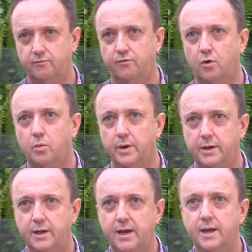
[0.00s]
forward
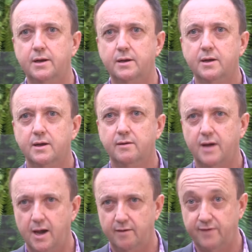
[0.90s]
in
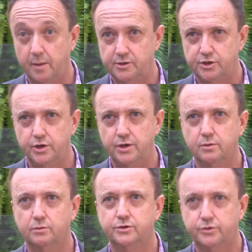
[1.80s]

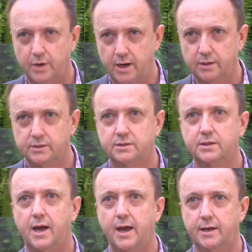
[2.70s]
pharmaceuticals, drugs
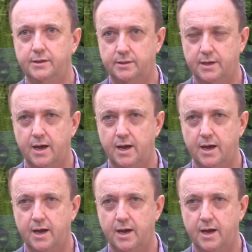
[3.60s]
and